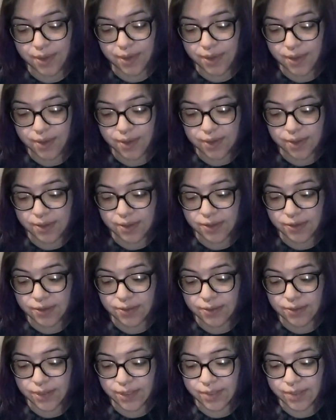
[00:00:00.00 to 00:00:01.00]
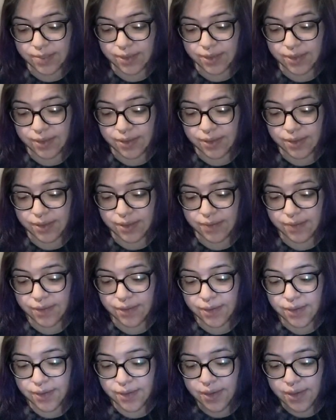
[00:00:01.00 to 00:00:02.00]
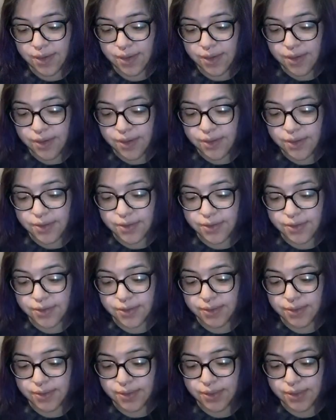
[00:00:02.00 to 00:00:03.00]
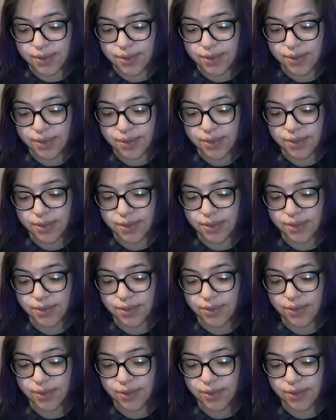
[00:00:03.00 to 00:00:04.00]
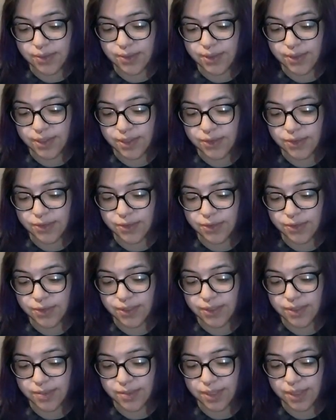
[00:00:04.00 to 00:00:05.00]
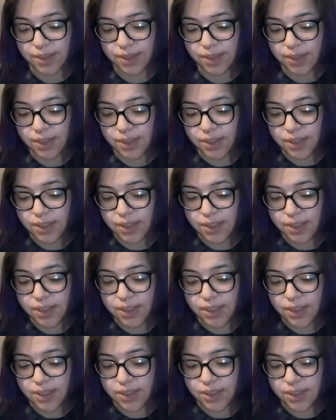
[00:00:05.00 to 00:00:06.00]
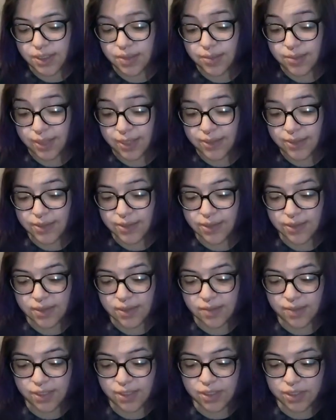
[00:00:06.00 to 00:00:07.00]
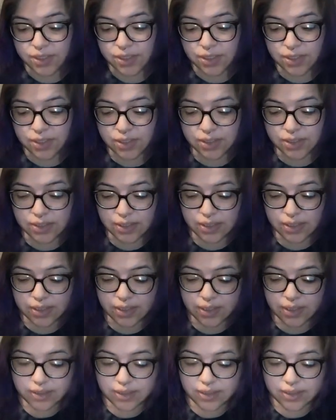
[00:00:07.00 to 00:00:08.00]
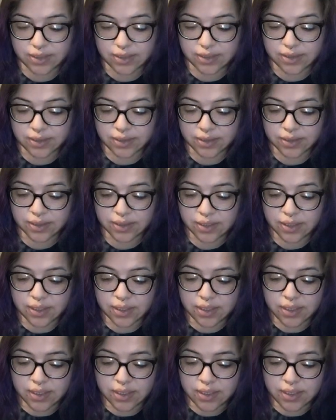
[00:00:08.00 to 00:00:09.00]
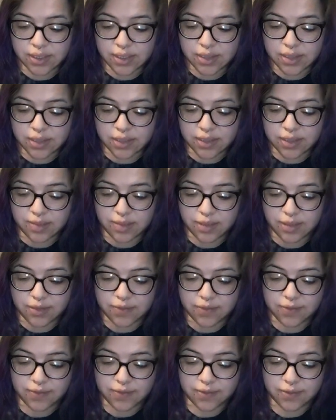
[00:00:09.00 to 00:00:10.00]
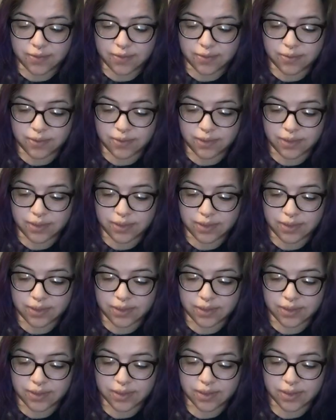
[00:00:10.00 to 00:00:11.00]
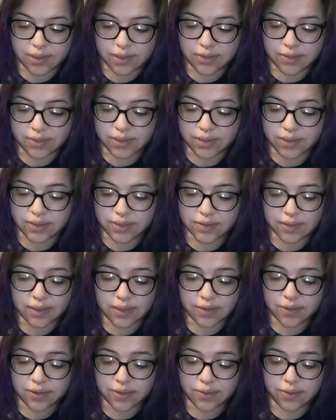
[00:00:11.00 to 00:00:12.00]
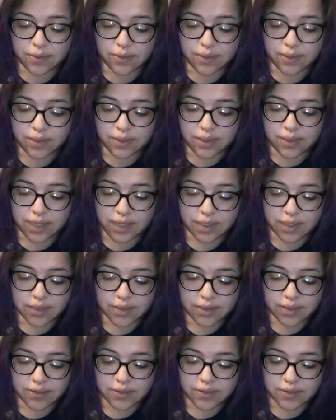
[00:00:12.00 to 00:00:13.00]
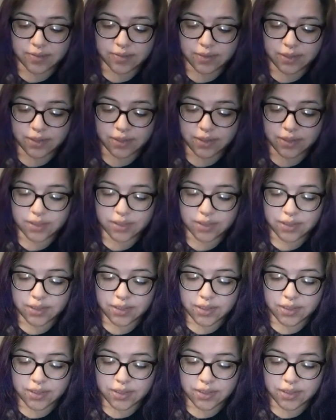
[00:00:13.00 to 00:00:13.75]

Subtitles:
that thing is already peeling off. So it's the only thing with actual acrylic paint on plastic especially is that it does come off really easy. Now with this, I don't know what they're adding to this marker,